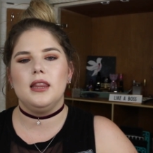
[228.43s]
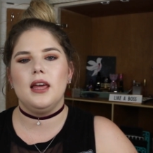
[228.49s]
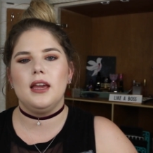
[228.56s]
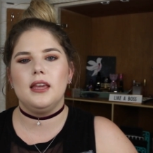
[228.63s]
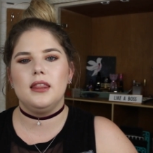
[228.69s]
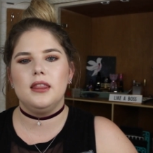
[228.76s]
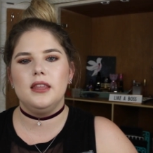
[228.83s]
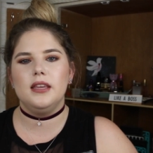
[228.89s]

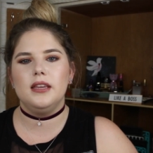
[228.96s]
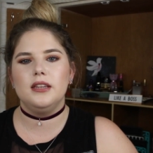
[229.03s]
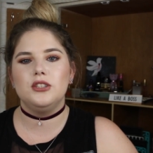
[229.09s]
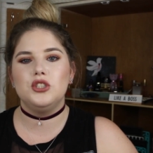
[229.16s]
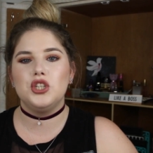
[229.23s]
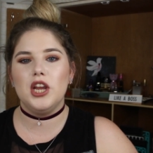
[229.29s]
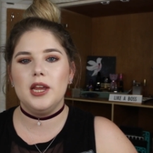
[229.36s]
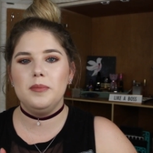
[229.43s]
like the
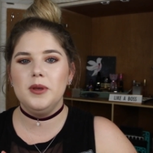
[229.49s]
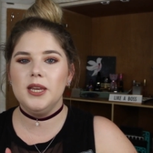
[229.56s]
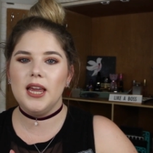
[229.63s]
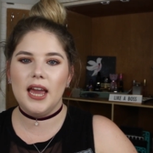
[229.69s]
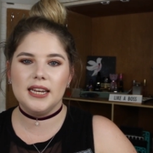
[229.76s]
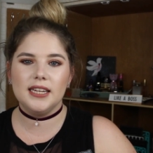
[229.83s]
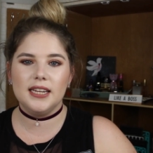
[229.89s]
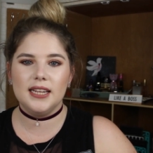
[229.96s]
Jamie
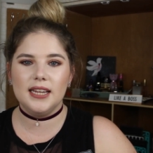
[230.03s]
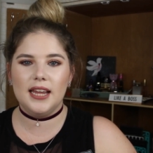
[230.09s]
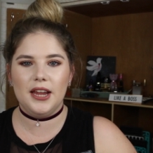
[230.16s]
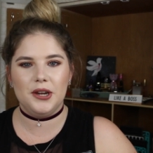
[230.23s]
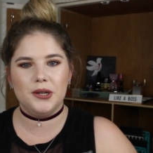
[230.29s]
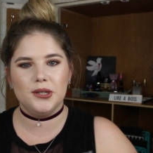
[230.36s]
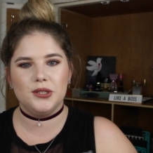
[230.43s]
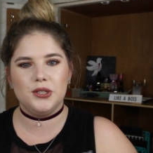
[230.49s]
Kennedy
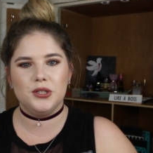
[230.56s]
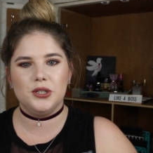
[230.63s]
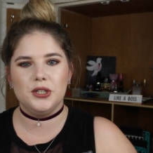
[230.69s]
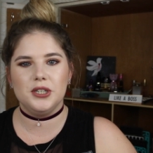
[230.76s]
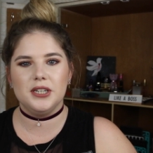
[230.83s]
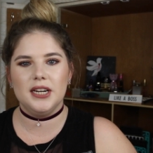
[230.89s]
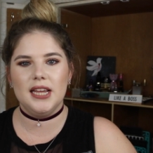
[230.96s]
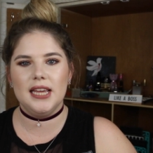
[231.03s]

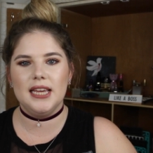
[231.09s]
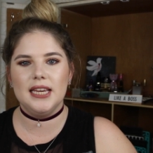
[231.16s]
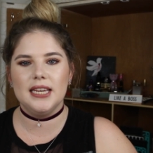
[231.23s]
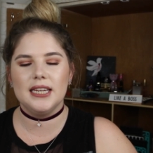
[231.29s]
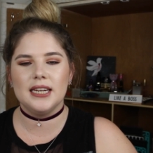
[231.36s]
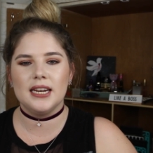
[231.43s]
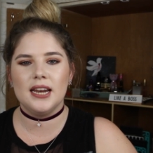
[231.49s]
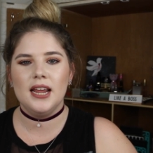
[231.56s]
character
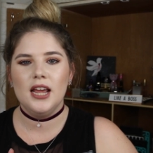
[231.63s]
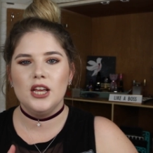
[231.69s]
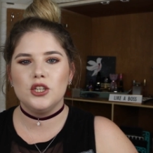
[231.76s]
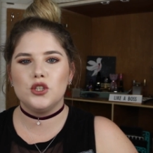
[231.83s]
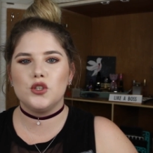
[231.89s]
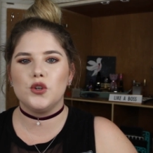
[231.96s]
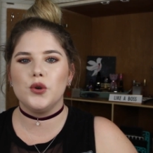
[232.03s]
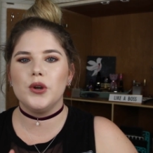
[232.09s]
in
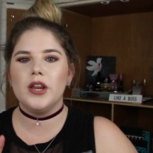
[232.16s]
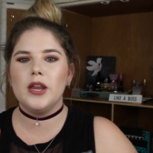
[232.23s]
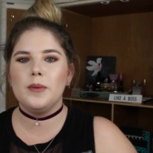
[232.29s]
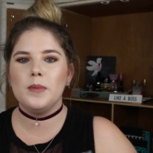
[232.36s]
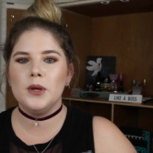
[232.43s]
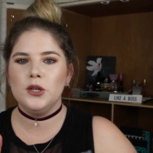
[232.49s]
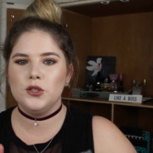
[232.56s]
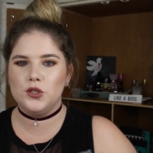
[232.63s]

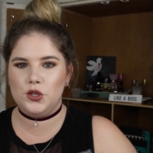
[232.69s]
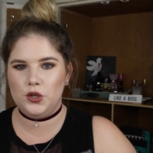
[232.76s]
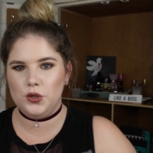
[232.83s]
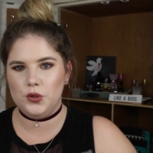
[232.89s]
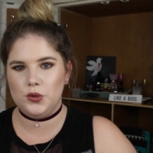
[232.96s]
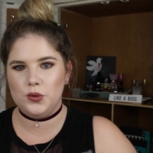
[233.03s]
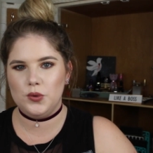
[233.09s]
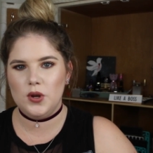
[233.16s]
Scream
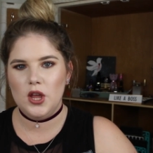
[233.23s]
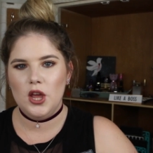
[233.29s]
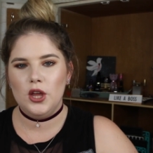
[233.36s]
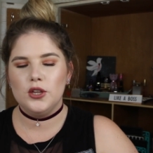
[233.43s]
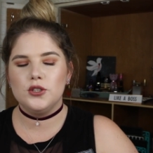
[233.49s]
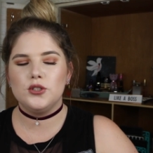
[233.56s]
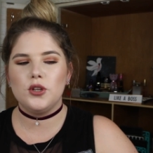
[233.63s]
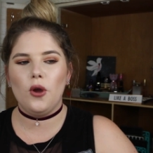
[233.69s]
2.
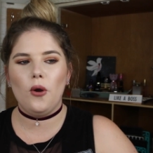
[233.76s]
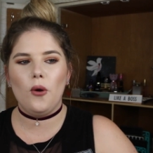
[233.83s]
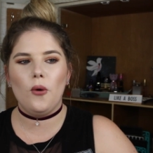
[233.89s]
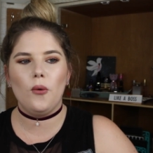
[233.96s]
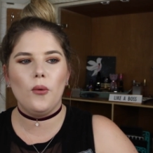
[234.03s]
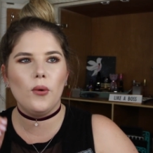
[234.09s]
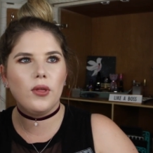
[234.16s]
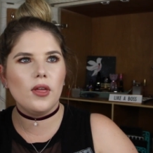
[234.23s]

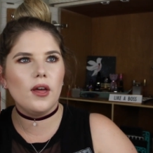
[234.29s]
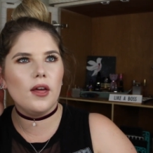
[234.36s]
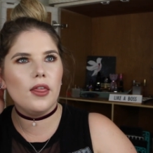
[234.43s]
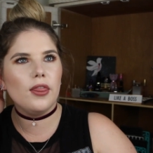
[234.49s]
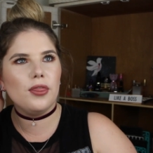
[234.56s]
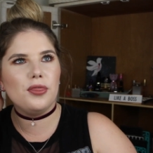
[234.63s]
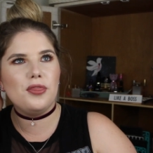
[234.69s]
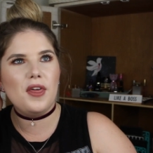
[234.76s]
So
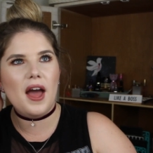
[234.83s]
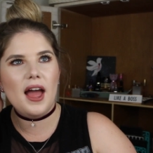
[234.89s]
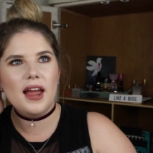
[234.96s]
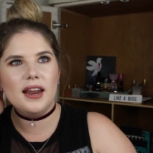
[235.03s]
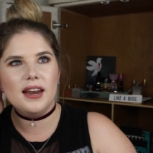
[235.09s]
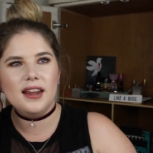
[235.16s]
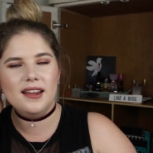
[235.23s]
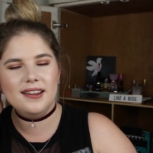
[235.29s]

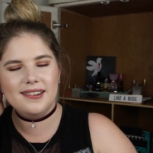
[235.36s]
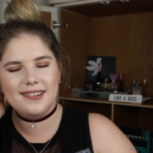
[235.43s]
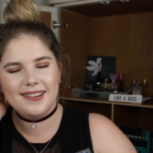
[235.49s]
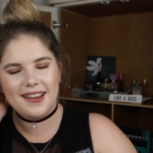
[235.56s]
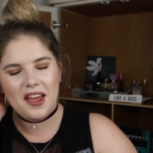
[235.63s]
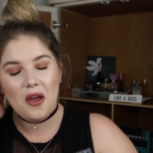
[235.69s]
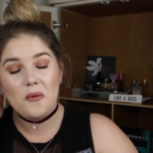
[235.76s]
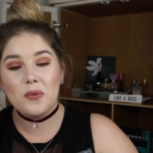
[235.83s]
that,
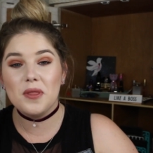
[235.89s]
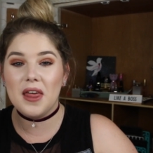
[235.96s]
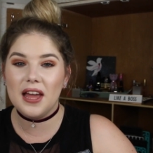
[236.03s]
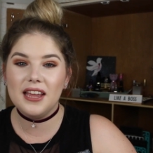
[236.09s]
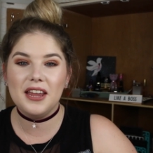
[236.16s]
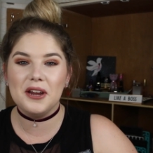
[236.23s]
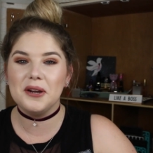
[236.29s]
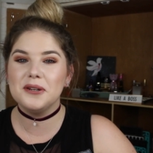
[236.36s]
when
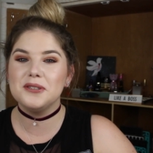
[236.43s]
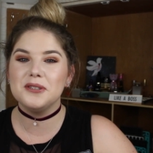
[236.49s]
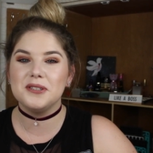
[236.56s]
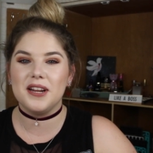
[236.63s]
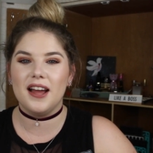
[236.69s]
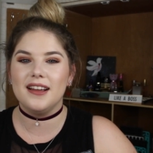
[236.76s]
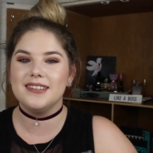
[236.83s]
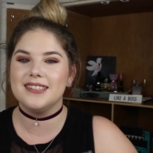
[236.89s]
that character
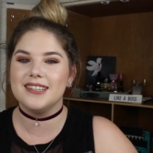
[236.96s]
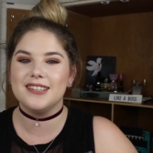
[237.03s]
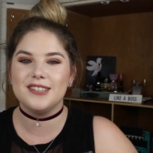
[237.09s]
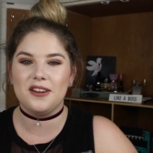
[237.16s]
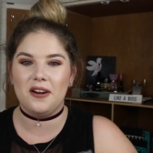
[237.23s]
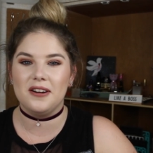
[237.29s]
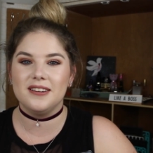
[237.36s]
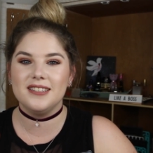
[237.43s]
dies, it's
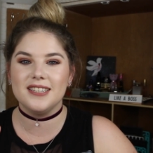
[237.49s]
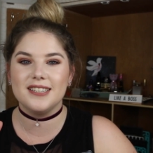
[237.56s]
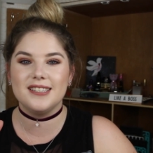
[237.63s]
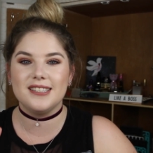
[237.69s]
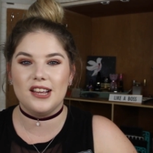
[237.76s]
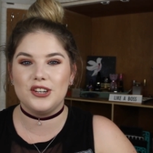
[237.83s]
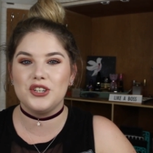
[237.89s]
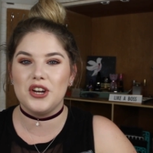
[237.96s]
honestly
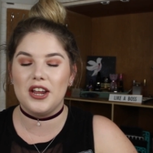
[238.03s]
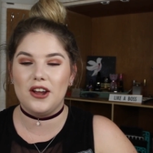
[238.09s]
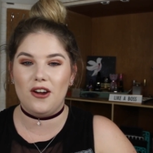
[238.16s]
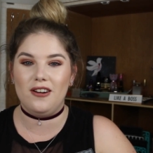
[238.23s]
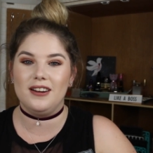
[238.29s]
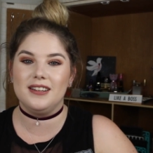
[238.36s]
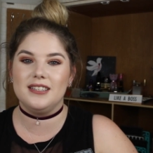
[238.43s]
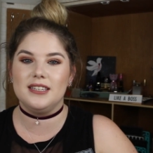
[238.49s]
such an
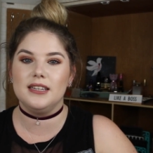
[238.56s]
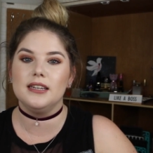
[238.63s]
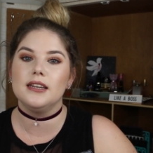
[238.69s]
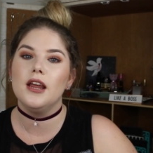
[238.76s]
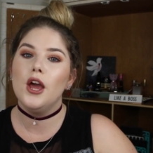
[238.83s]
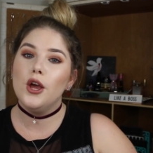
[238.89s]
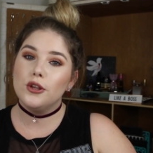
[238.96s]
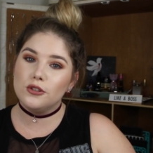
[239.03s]
iconic scene.
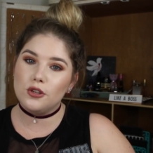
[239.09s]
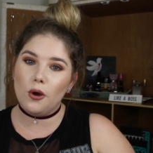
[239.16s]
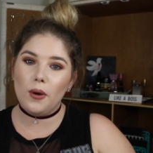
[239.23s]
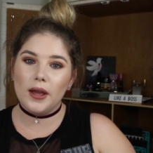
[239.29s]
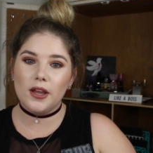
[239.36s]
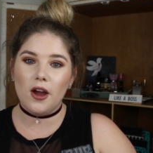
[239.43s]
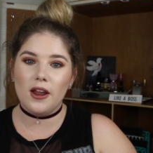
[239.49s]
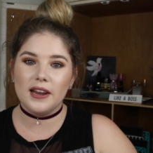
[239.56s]
So
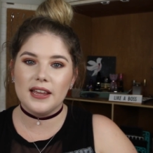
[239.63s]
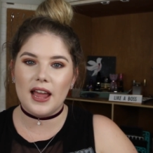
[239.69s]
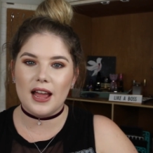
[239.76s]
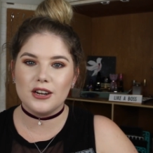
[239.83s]
iconic,